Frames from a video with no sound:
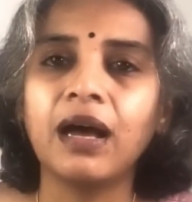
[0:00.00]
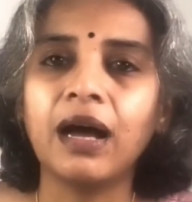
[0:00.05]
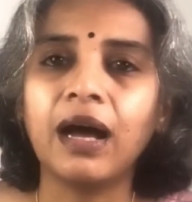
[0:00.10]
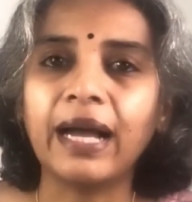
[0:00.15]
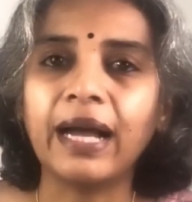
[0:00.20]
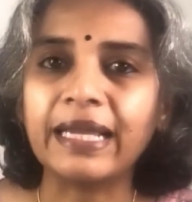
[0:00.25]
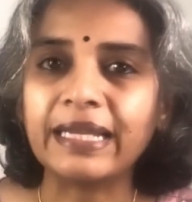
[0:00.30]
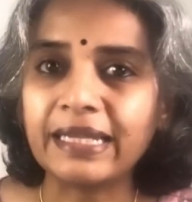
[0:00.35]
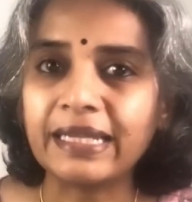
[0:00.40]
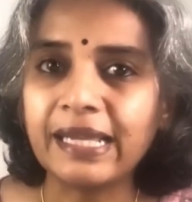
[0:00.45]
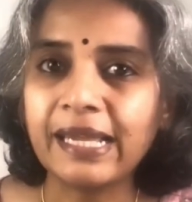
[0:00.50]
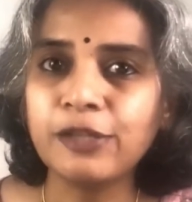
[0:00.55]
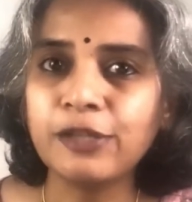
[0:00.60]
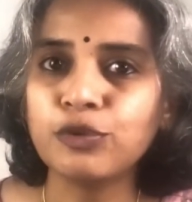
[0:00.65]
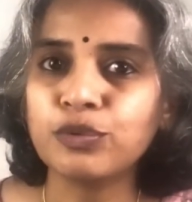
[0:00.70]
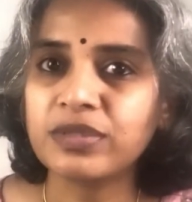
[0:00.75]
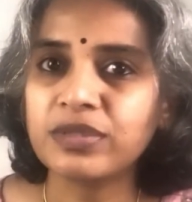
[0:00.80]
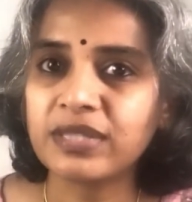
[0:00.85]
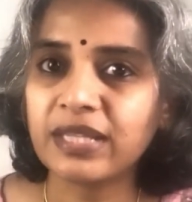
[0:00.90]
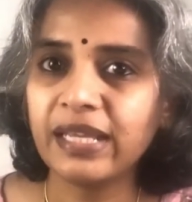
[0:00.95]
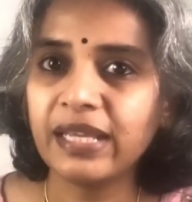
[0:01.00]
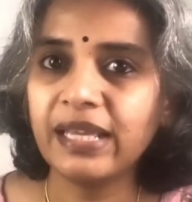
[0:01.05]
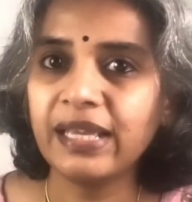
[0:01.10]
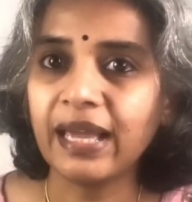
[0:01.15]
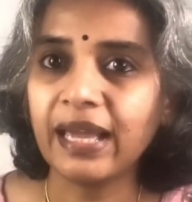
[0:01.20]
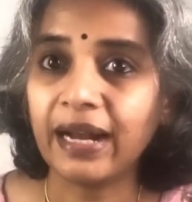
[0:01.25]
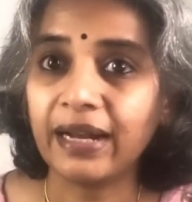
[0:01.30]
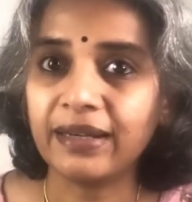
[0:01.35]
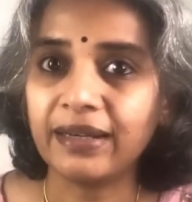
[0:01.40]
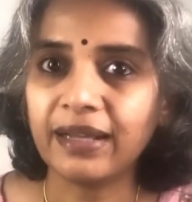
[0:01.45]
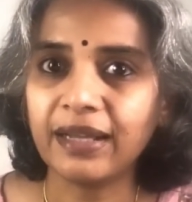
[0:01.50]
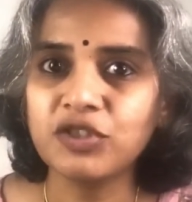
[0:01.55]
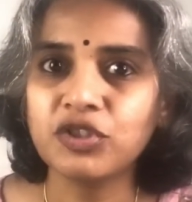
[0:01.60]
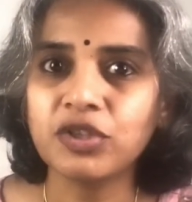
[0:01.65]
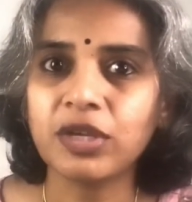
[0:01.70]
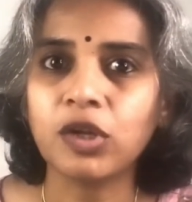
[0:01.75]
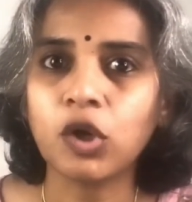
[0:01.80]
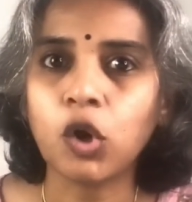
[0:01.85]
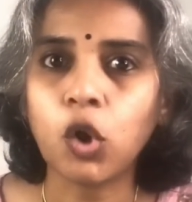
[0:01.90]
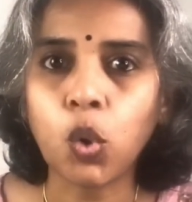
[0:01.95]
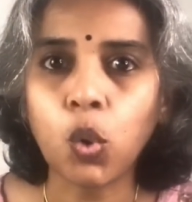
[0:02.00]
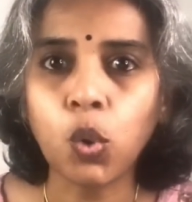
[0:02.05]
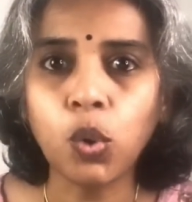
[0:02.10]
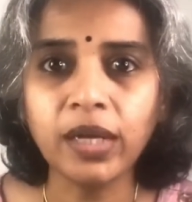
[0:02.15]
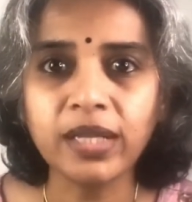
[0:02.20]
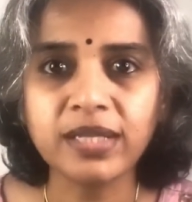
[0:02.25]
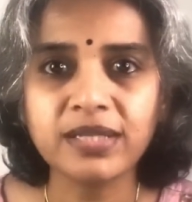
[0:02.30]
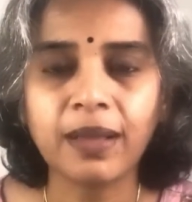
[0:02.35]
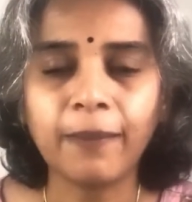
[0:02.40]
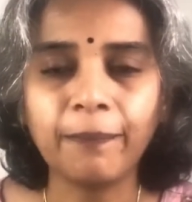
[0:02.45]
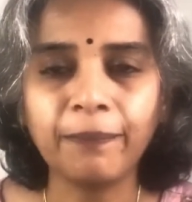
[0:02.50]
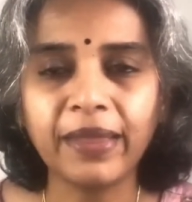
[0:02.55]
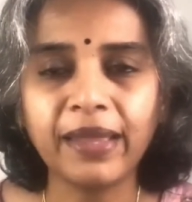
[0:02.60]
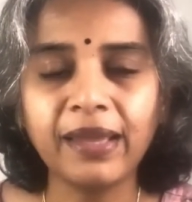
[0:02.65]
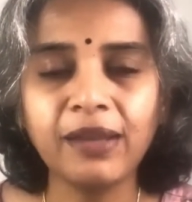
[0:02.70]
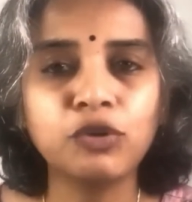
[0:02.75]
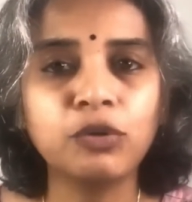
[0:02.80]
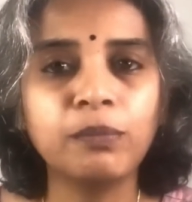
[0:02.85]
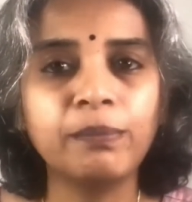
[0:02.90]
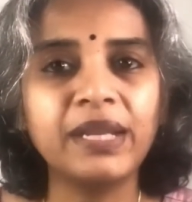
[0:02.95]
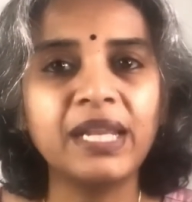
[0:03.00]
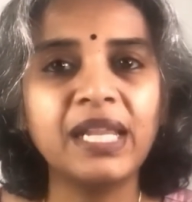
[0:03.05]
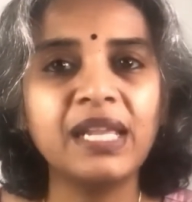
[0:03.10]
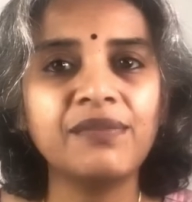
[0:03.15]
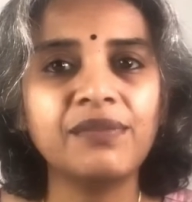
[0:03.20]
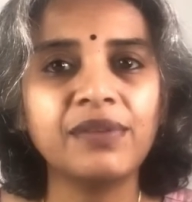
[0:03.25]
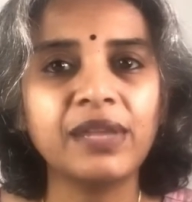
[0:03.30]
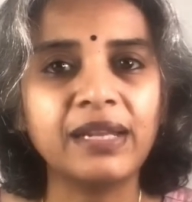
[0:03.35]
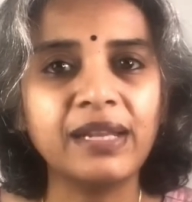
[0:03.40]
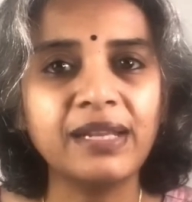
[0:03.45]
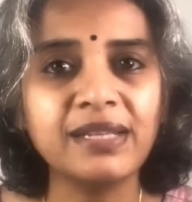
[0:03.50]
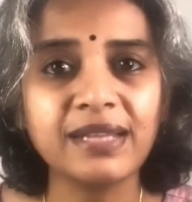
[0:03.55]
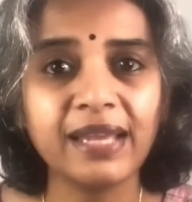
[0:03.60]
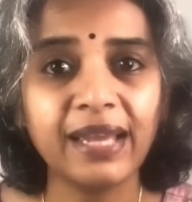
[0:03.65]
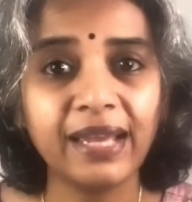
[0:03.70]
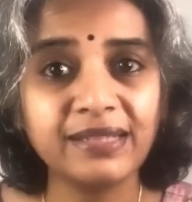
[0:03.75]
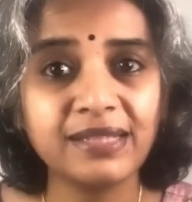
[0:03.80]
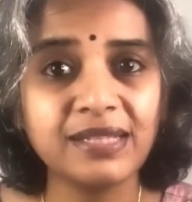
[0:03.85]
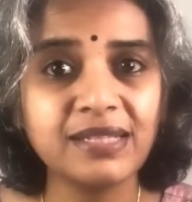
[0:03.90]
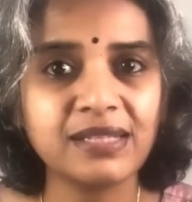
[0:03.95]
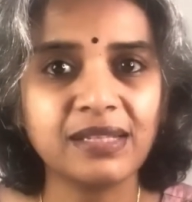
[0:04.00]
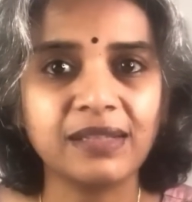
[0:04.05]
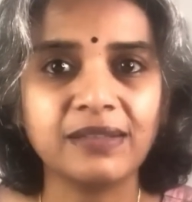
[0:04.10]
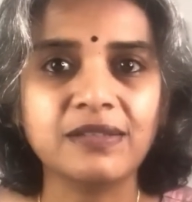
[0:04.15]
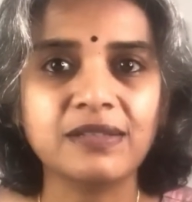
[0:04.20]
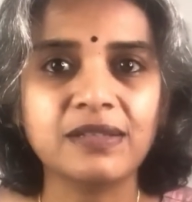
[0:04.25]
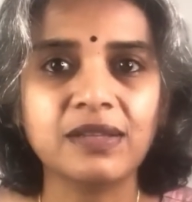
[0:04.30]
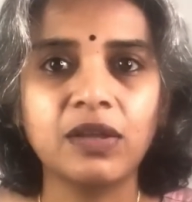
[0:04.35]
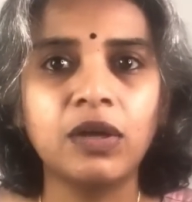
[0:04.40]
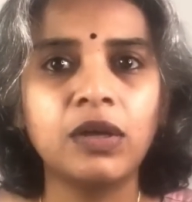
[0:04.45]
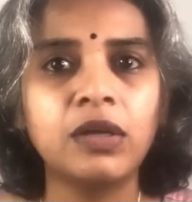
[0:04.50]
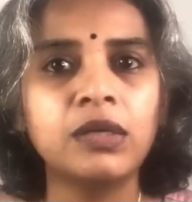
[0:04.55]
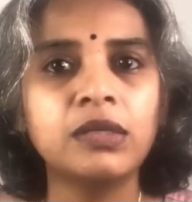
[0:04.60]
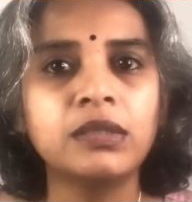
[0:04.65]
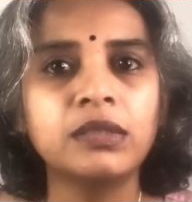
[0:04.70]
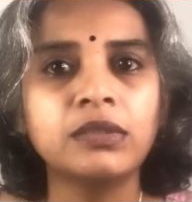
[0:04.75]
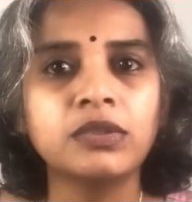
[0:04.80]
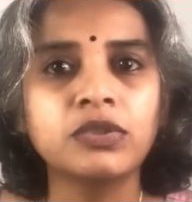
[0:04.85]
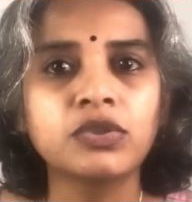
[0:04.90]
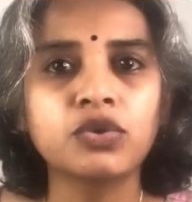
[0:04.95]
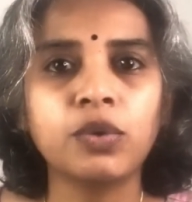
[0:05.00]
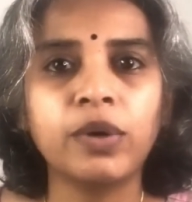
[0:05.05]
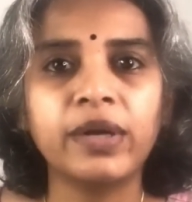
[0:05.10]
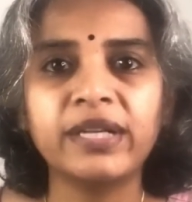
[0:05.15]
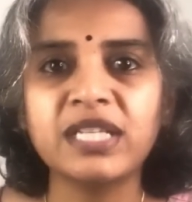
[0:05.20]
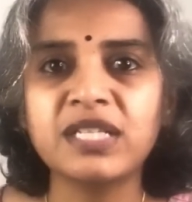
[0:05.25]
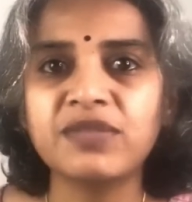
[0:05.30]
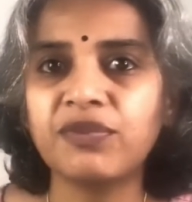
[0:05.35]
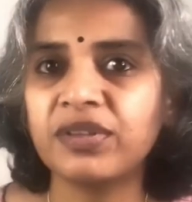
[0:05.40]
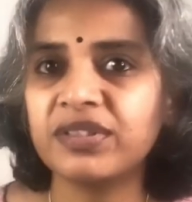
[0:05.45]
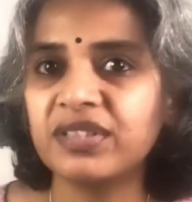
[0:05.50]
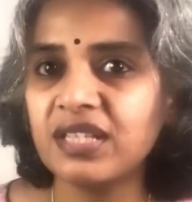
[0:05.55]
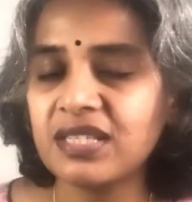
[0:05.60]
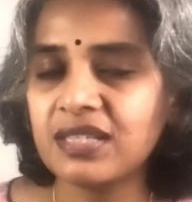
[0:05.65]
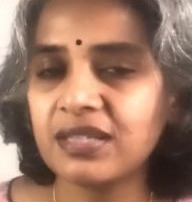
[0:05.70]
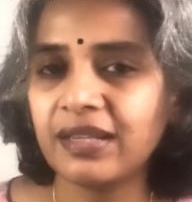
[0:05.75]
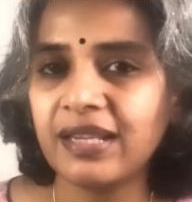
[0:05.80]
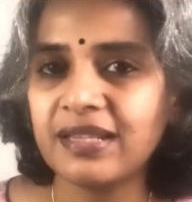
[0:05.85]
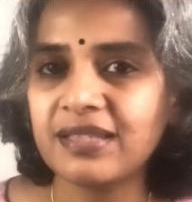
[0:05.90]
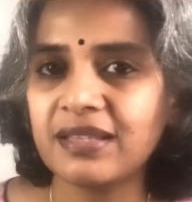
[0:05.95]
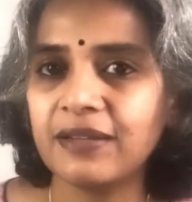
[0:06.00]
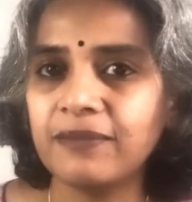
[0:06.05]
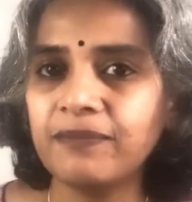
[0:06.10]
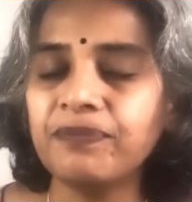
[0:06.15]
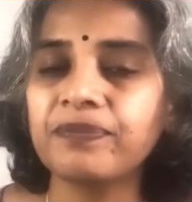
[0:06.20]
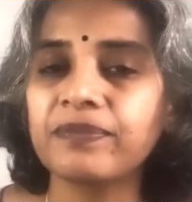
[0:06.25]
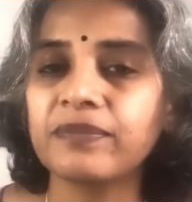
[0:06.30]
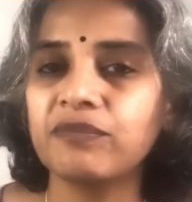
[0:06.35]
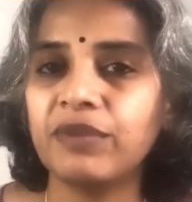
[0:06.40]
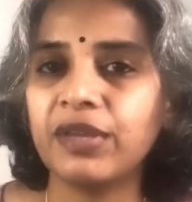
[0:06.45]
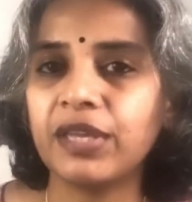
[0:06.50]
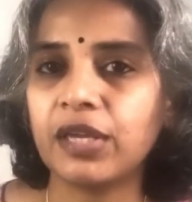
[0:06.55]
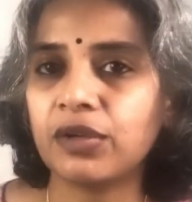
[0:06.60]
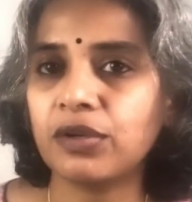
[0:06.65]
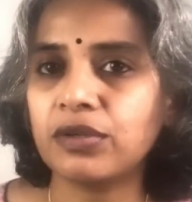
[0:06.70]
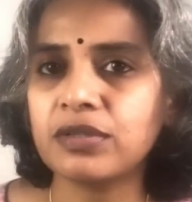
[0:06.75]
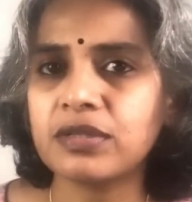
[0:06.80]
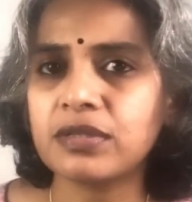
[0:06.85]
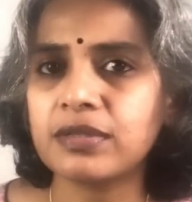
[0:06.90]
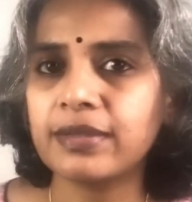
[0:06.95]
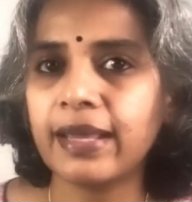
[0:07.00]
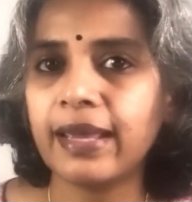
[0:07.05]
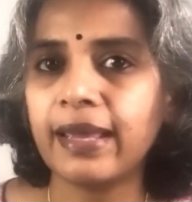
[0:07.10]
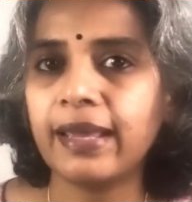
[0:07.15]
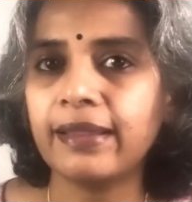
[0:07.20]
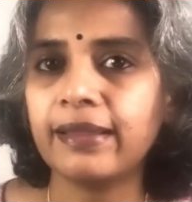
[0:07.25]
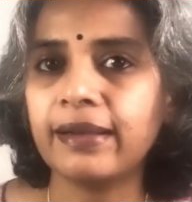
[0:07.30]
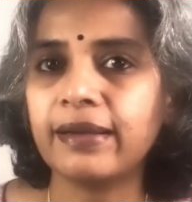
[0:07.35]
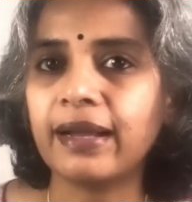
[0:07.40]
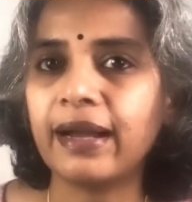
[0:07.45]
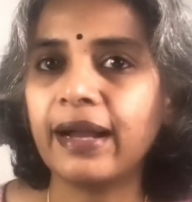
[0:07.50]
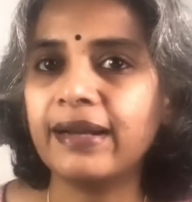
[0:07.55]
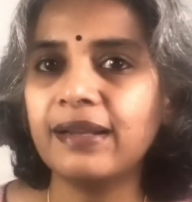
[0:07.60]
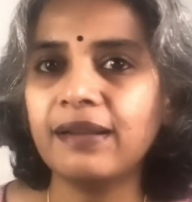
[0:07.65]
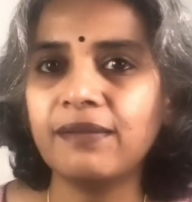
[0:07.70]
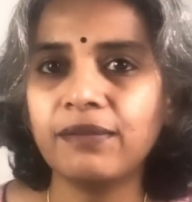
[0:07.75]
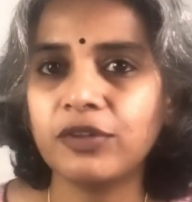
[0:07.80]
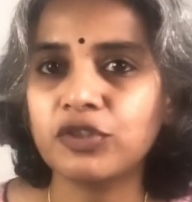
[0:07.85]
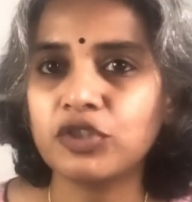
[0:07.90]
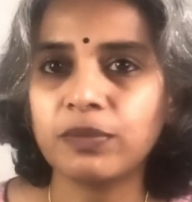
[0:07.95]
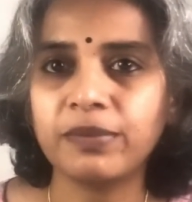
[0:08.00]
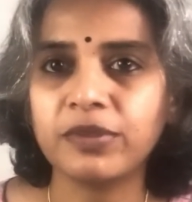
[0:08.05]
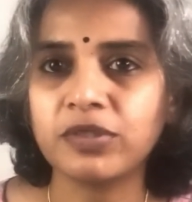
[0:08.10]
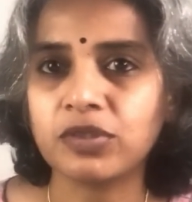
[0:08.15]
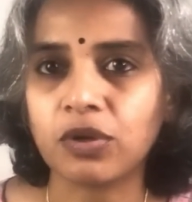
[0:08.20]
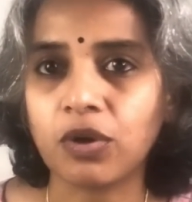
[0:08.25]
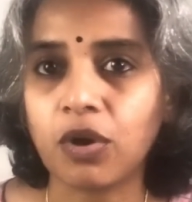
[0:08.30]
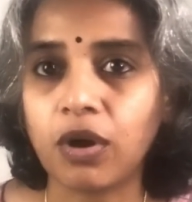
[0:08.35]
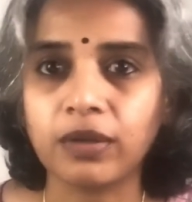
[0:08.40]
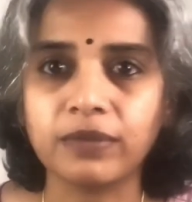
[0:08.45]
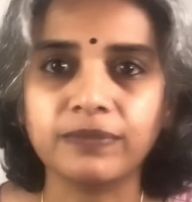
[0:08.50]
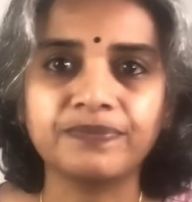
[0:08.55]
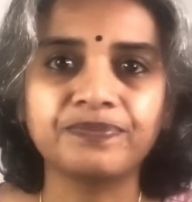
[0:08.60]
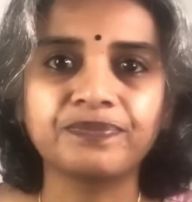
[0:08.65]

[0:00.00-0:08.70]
I need to see and touch and hold something to believe in its existence. So it is for this reason we cannot say that idol worship is wrong.